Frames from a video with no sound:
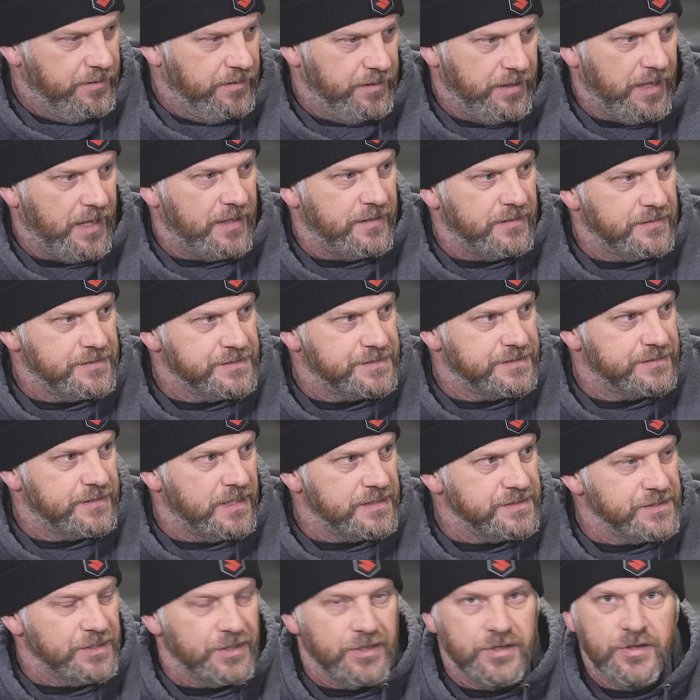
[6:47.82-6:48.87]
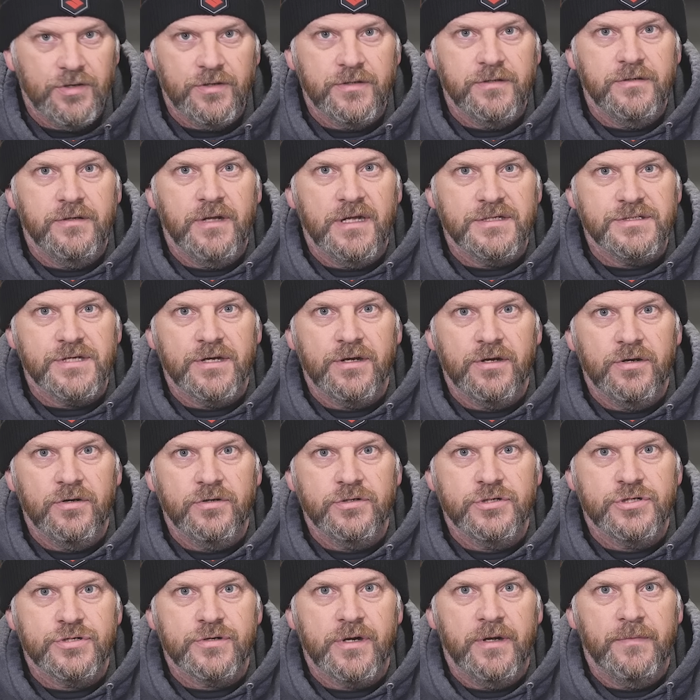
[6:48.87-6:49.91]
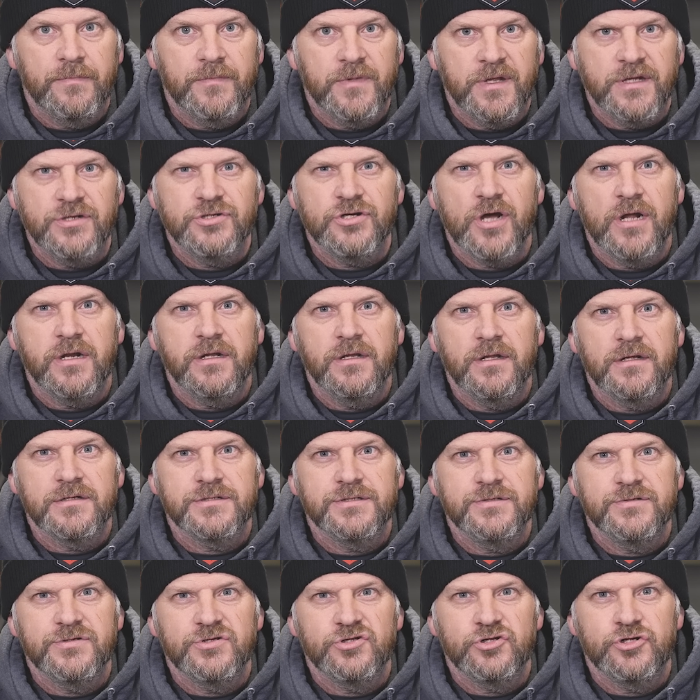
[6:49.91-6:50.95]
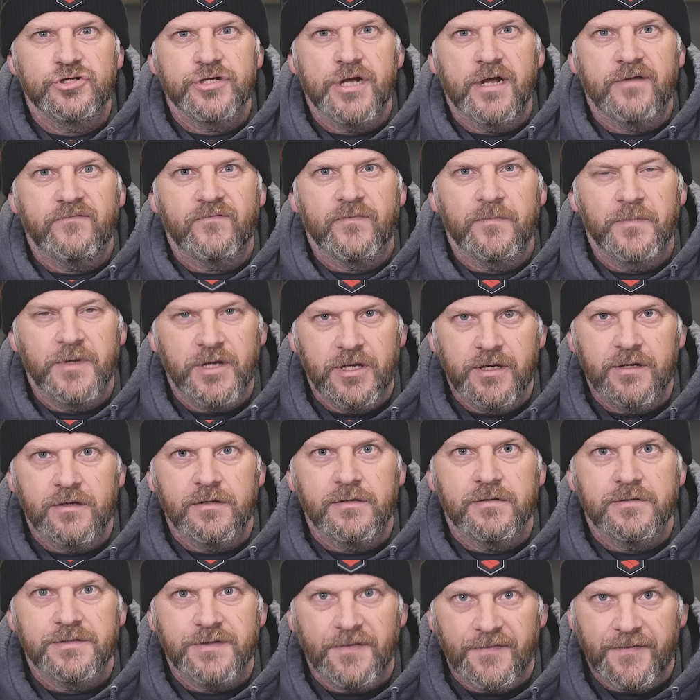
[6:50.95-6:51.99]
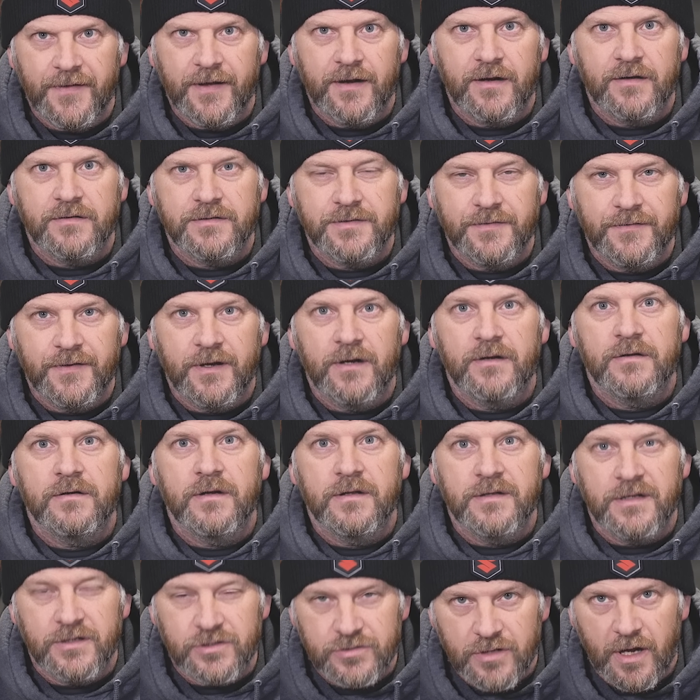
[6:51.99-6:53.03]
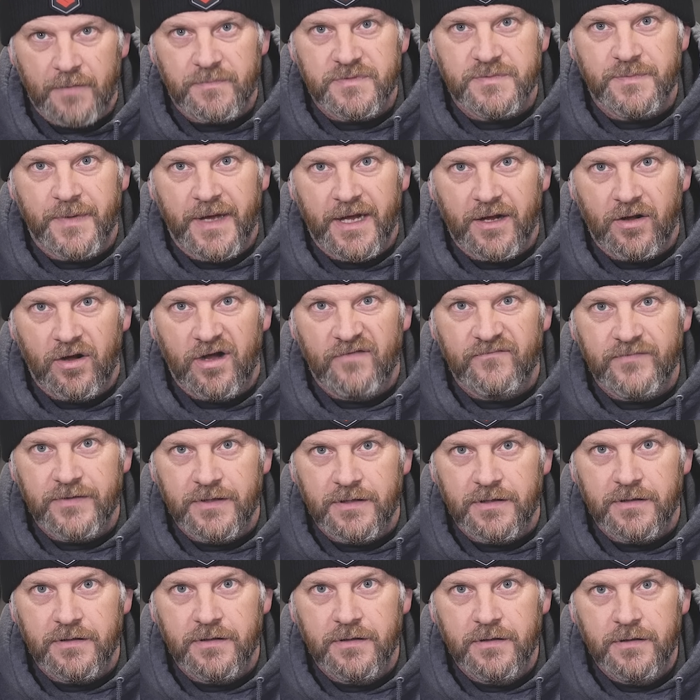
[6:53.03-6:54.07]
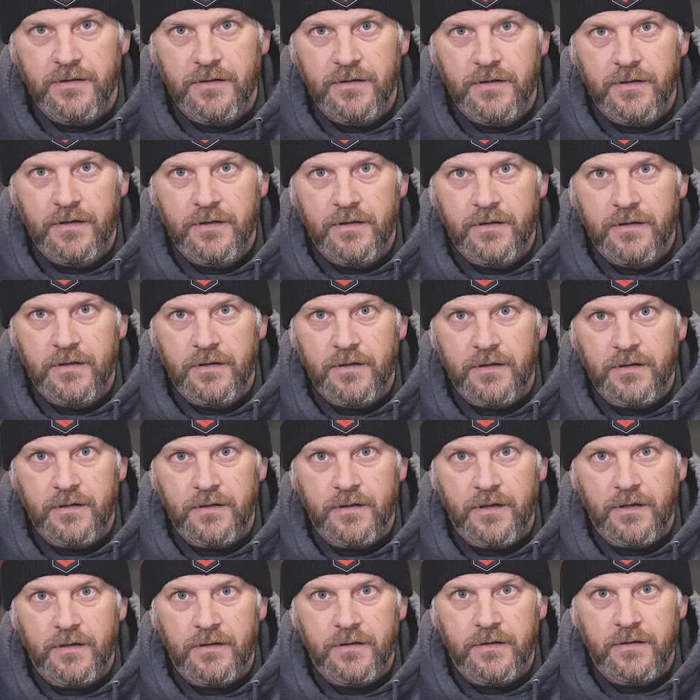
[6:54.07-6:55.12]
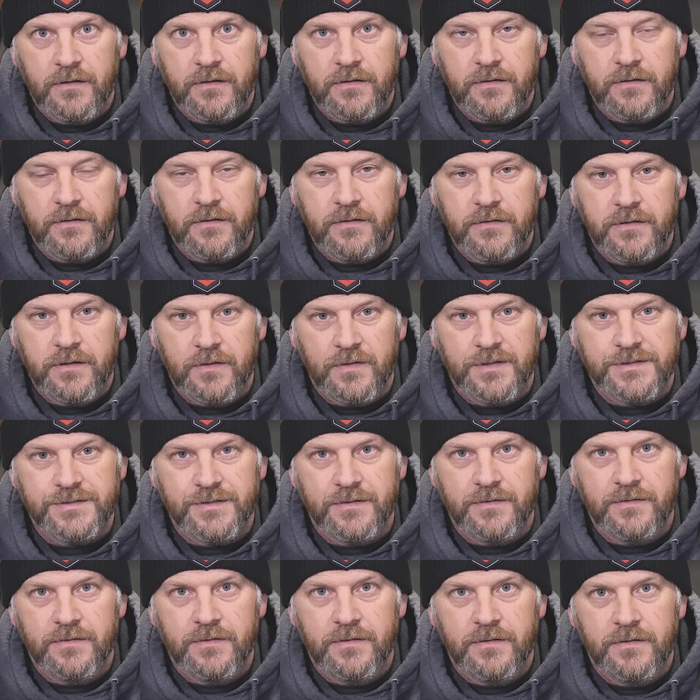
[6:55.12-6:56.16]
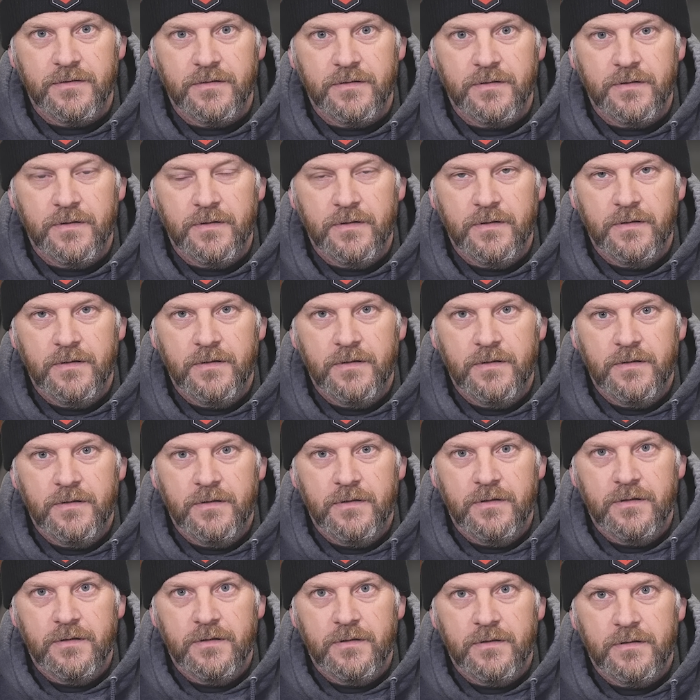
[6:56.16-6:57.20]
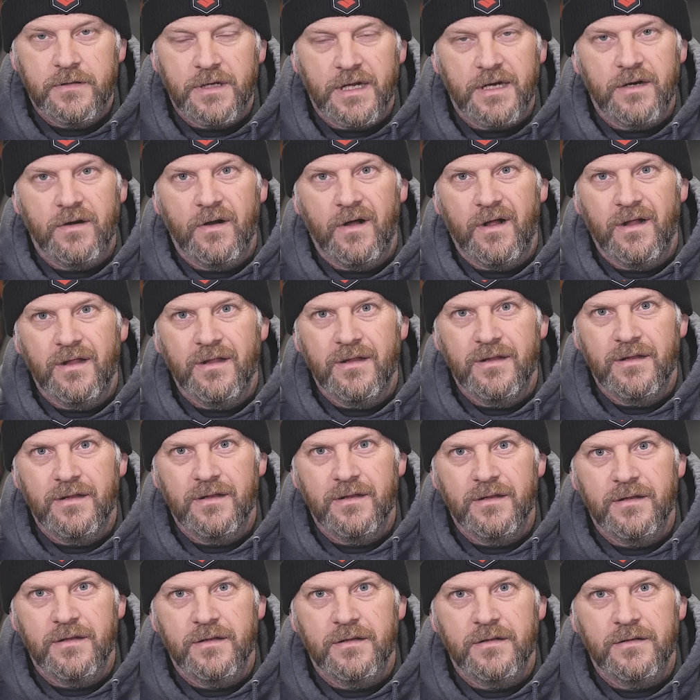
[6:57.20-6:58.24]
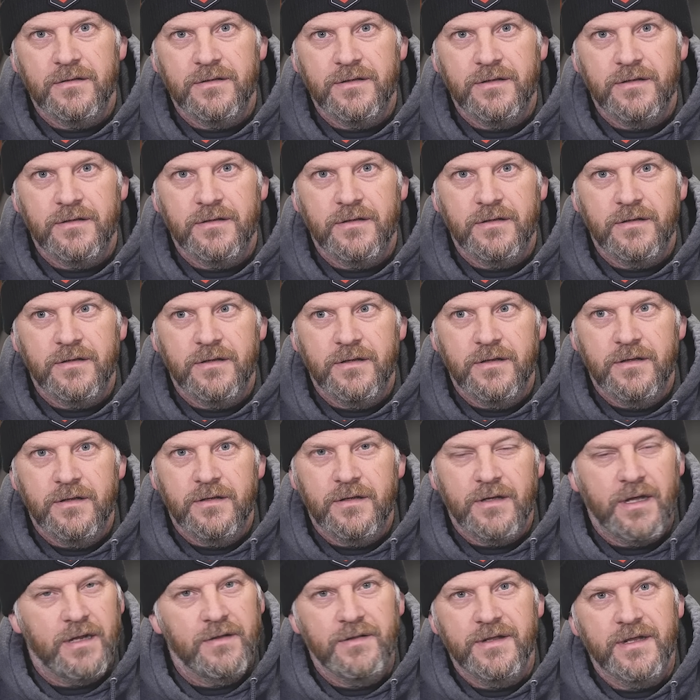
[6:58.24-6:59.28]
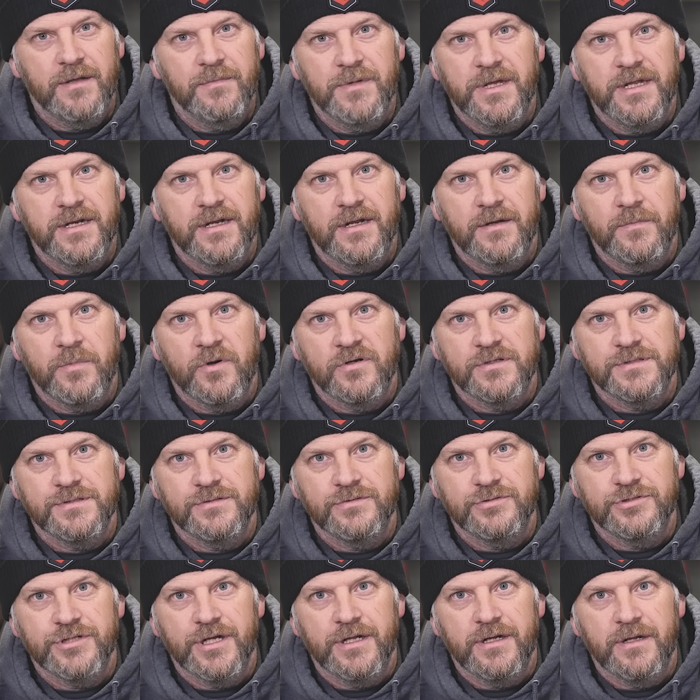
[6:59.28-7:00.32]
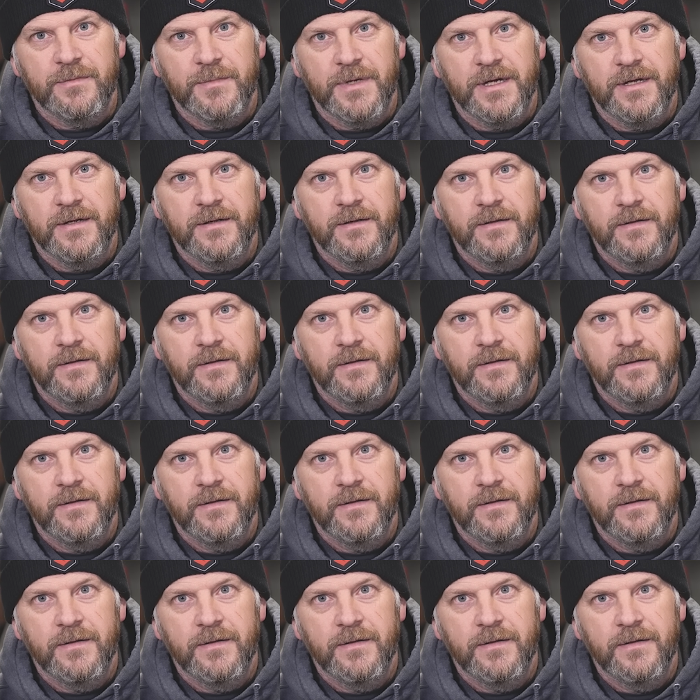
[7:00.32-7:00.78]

Yeah, that's that's a good that's a good trip. You think Johnny let us use his jet from here to there to there and then drop us back off here? No, I don't think so. You don't think so? Not at all? I don't think so. I don't think I'm getting on a personal jet, am I?